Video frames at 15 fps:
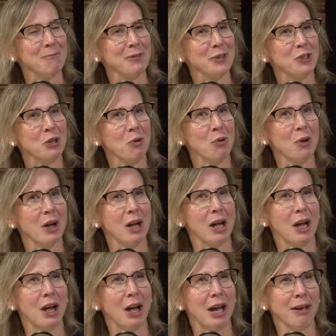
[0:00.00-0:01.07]
So
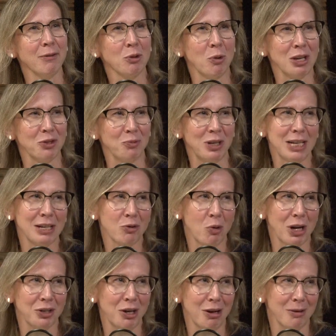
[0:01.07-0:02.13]
I have a question. We didn't
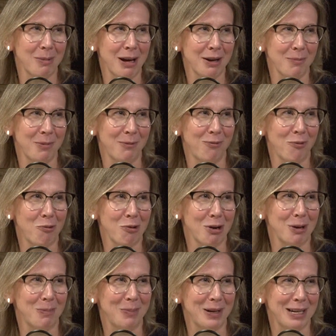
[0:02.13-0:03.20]
quite talk about it
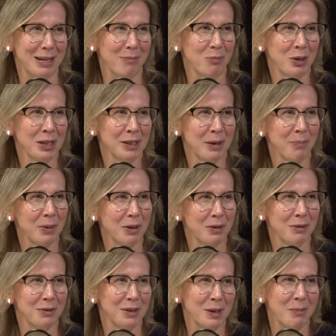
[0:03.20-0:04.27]
before, but it brings up
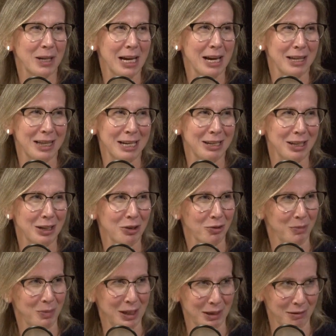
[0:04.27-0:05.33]
something I think that you'll
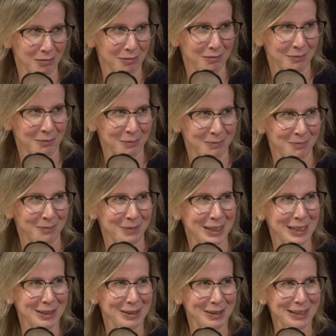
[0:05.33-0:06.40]
be
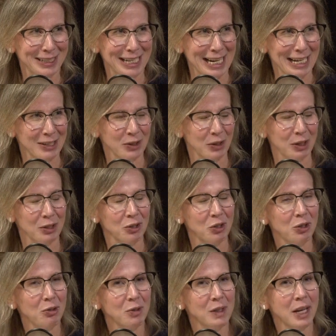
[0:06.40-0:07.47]
easily to answer. So
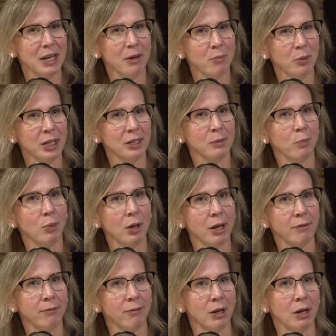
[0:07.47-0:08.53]
you said it brings
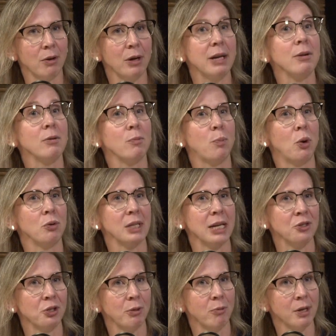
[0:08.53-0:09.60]
blood flow. It
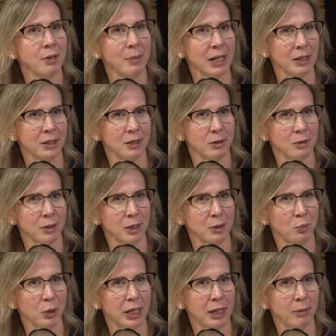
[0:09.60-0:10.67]
potentially, one of the mechanisms is
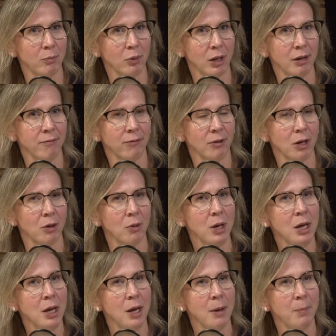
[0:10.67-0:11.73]
bringing blood flow,
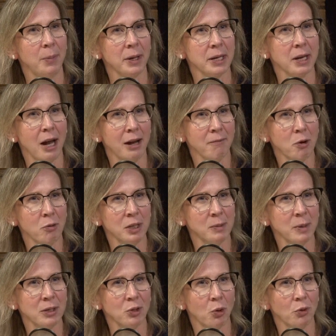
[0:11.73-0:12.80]
but I've always
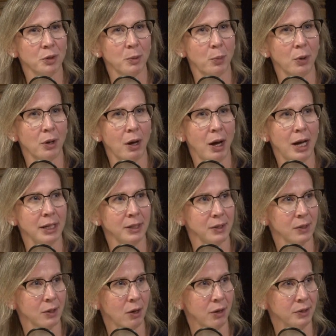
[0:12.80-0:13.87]
been told to put
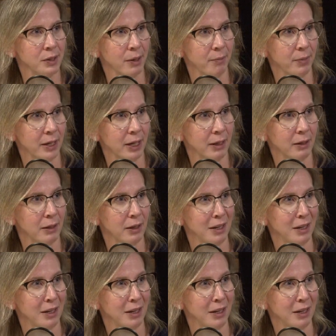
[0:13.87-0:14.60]
ice on something.